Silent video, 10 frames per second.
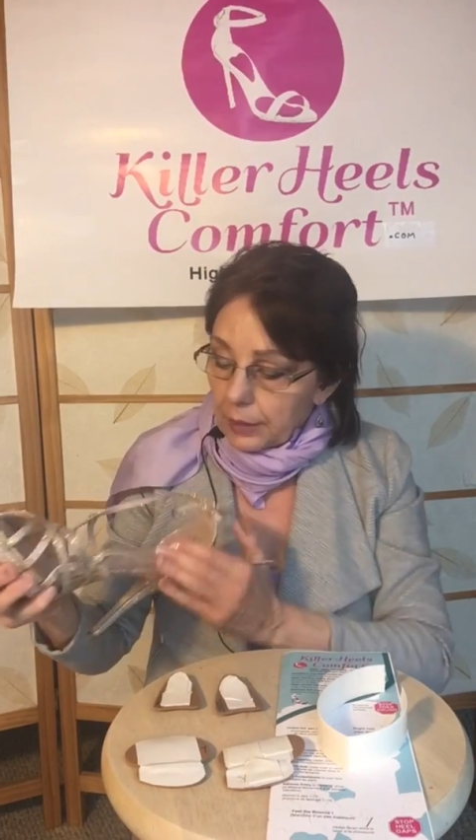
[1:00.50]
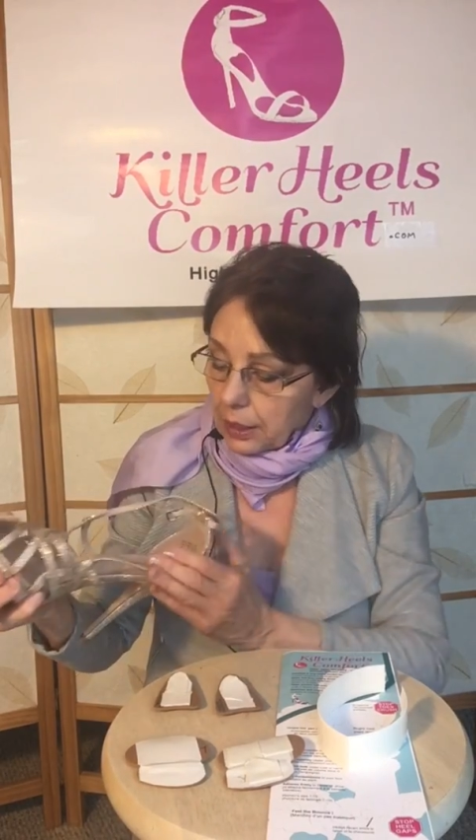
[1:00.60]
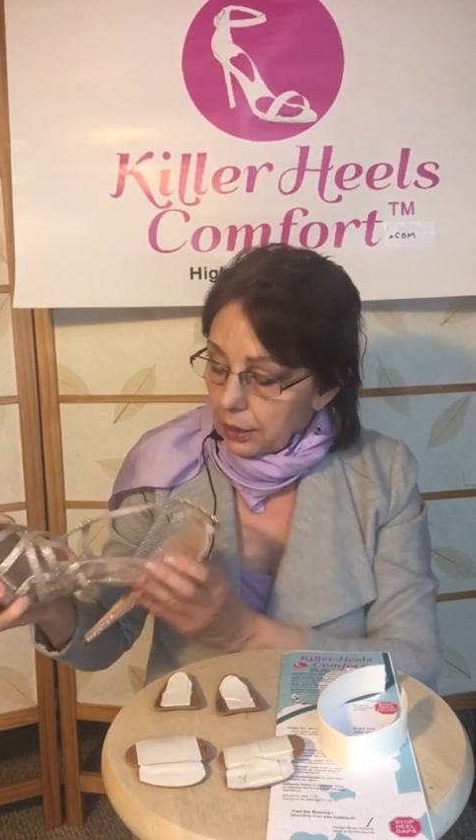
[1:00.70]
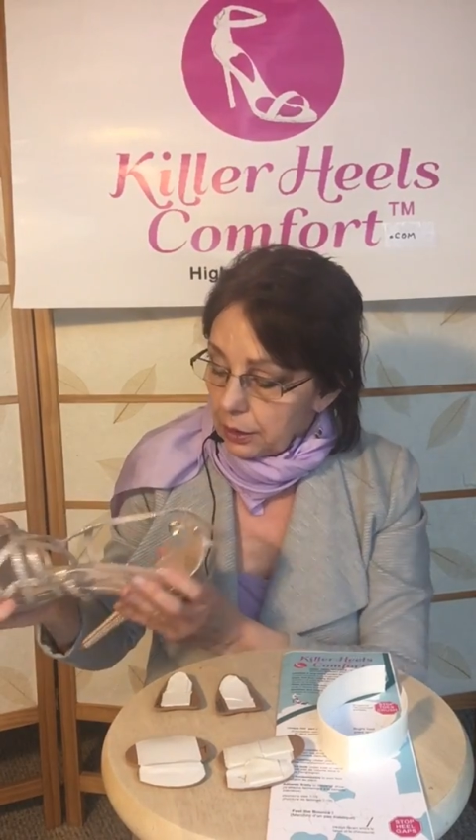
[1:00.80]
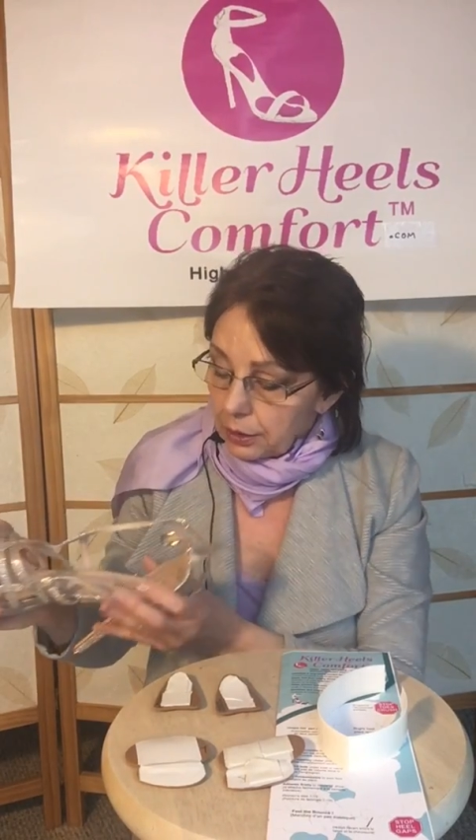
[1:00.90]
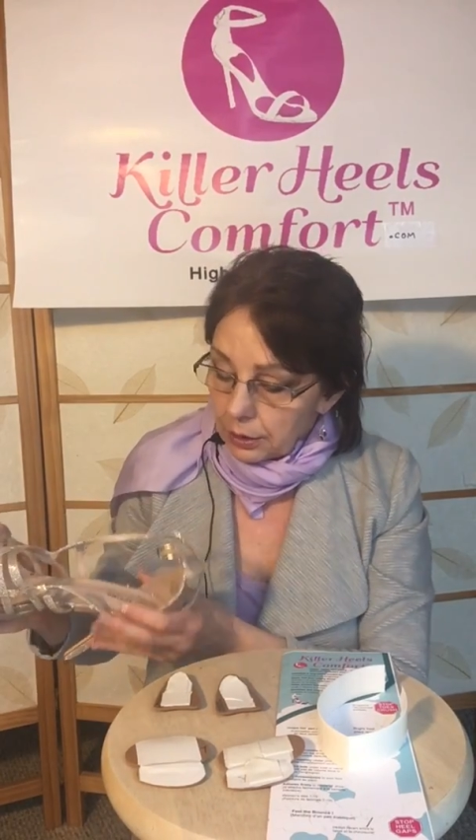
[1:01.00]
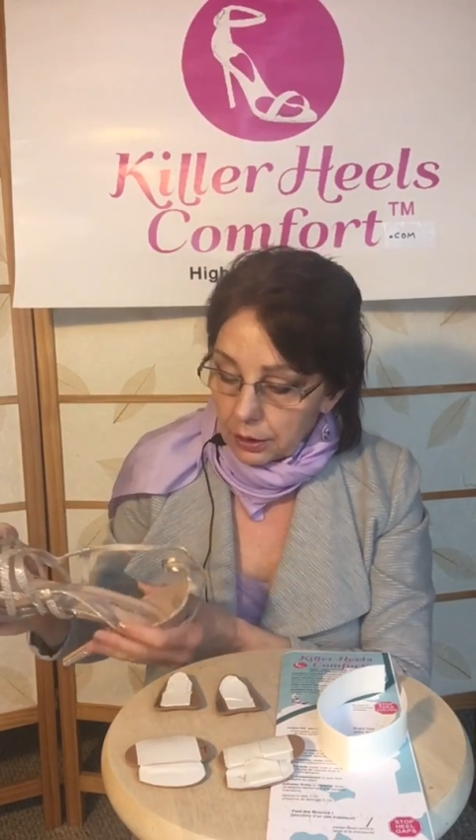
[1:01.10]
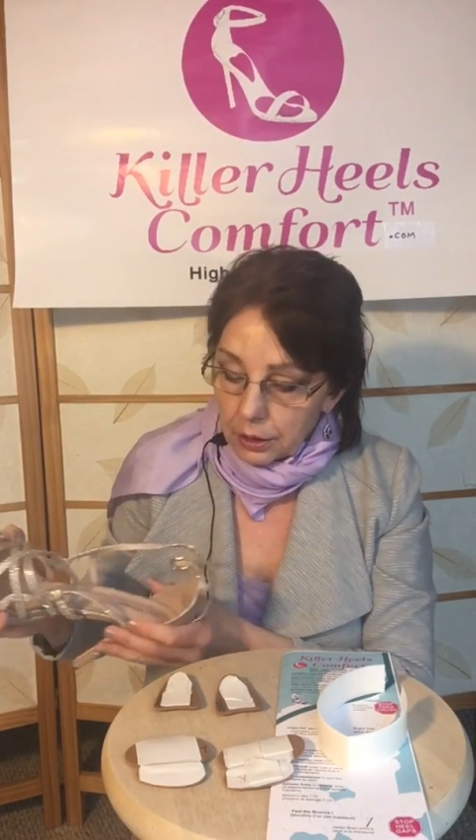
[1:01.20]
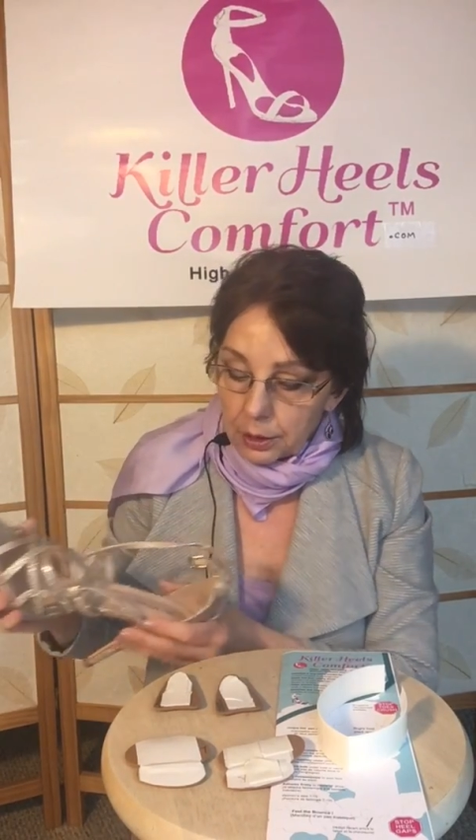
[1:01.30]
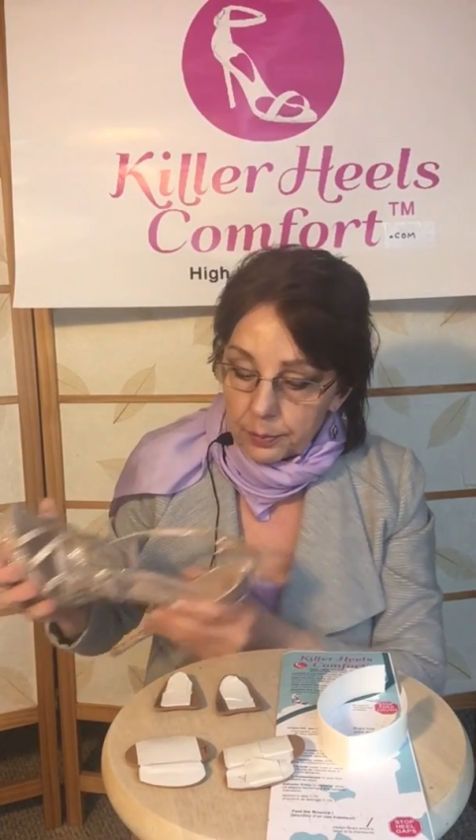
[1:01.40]
And
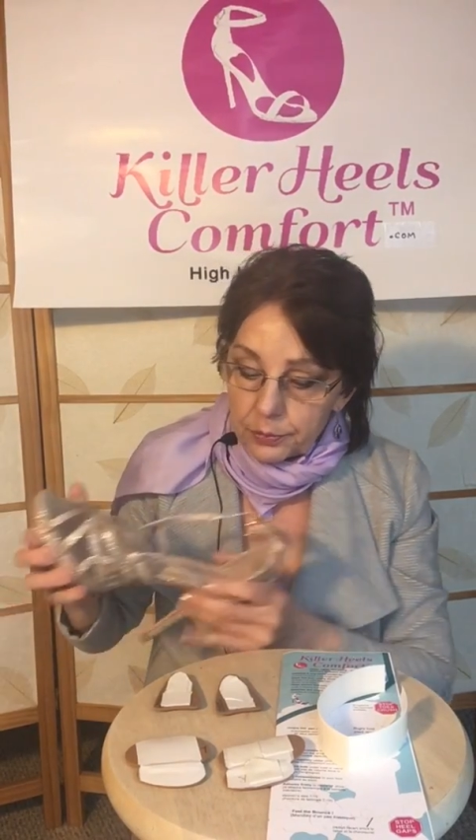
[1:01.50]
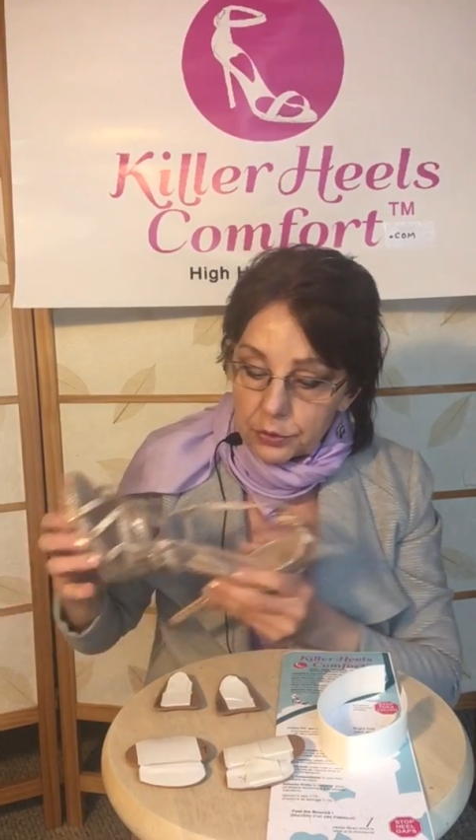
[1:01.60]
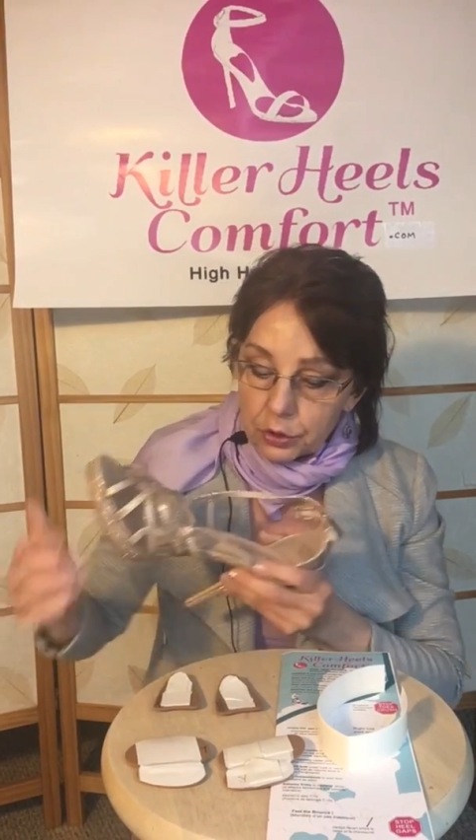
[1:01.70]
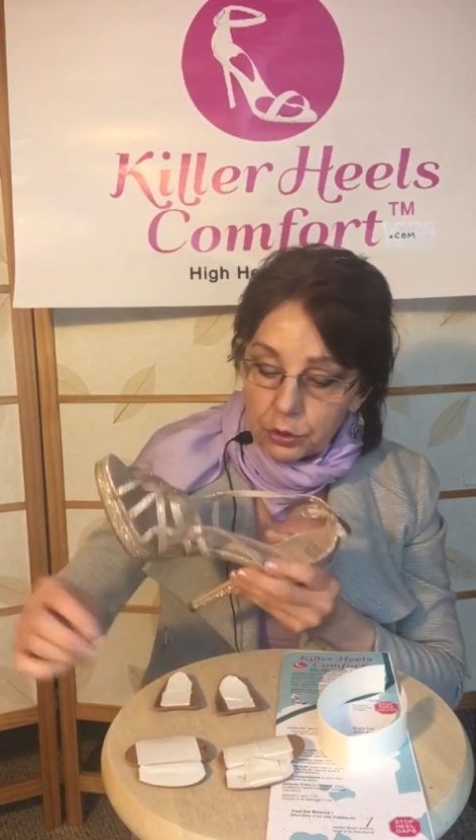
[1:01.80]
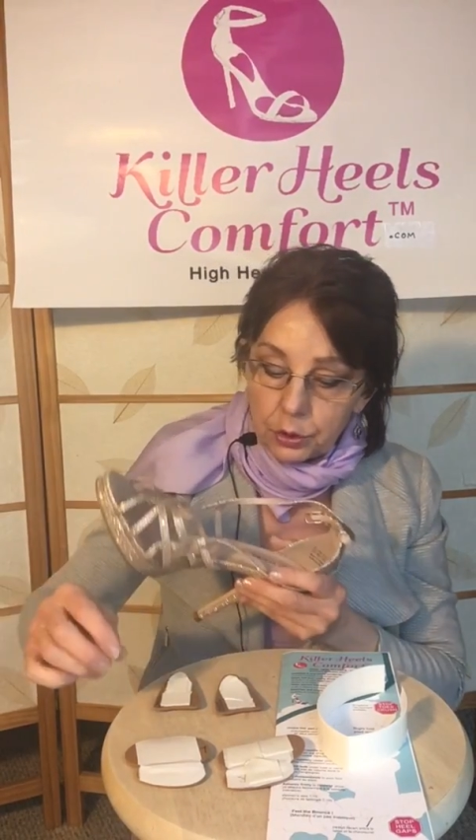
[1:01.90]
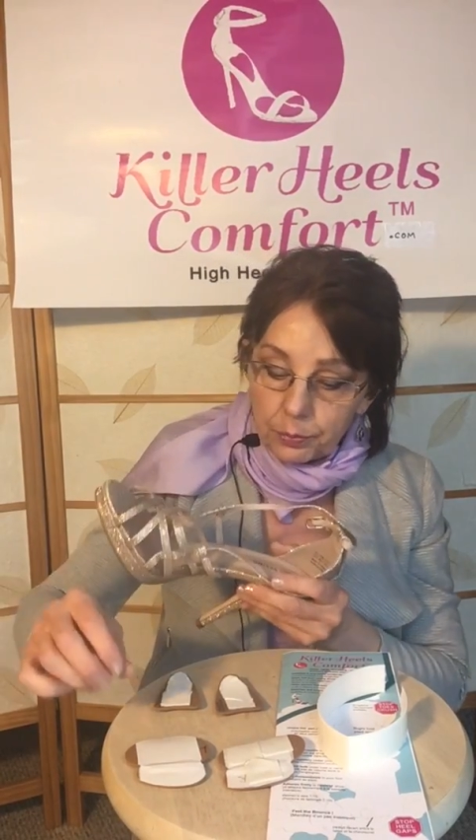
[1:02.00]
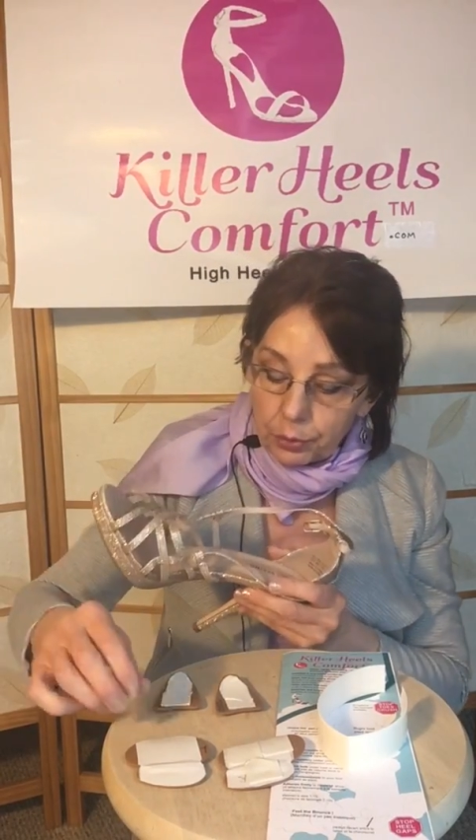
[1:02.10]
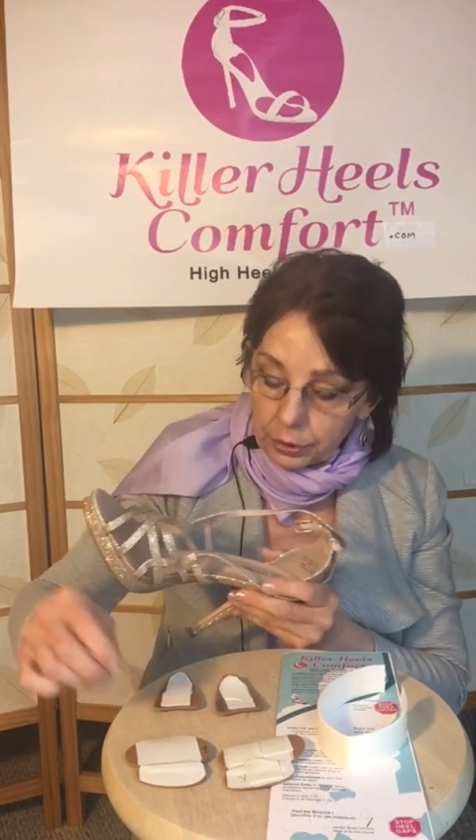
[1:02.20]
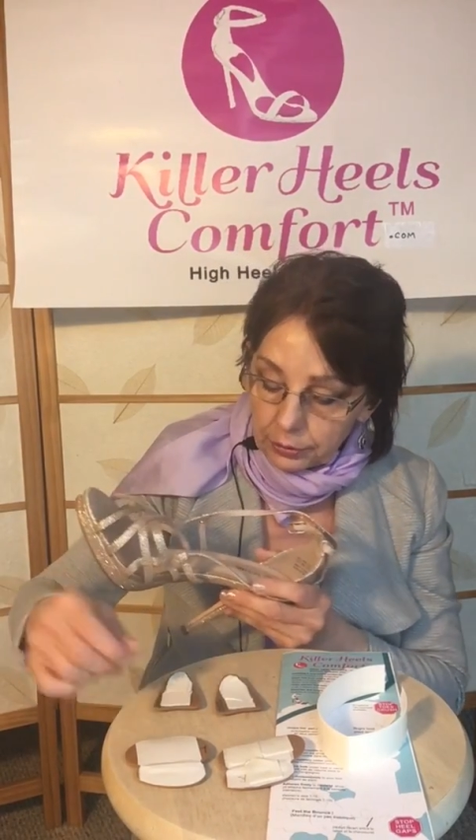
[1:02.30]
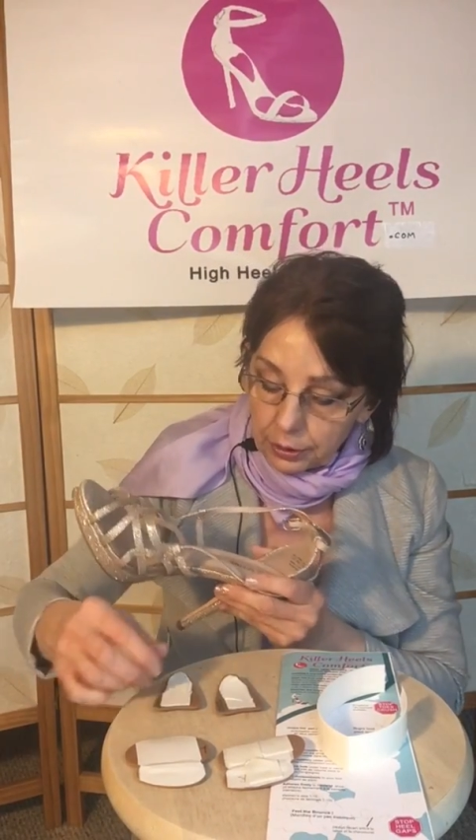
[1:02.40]
so you
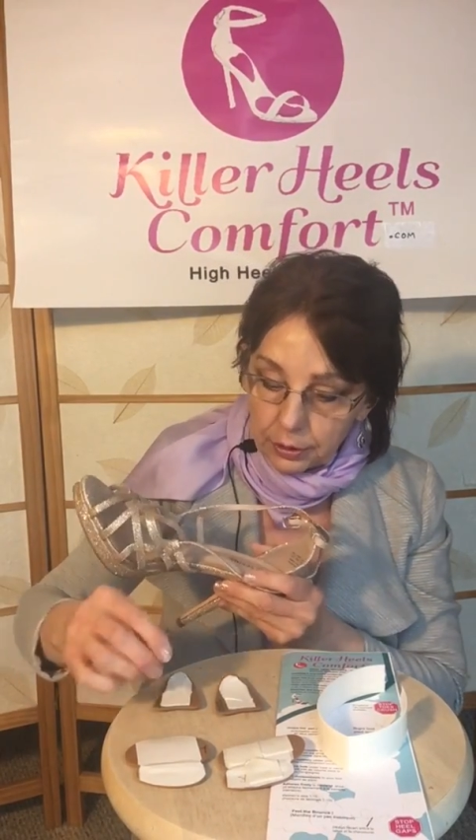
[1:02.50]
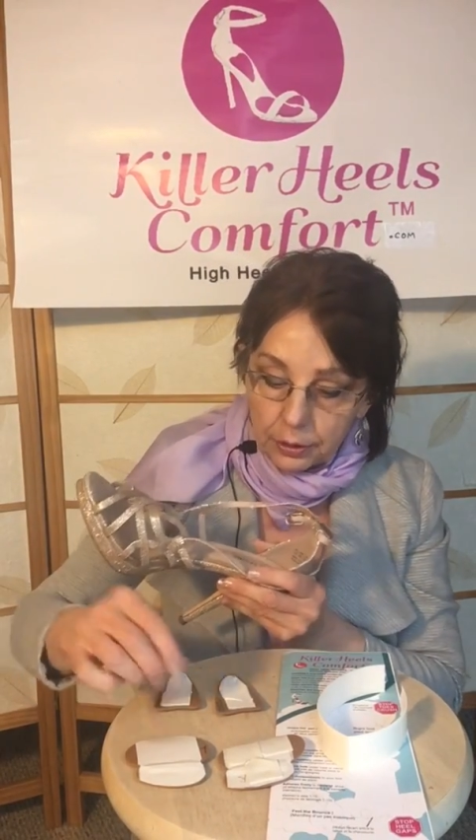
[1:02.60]
put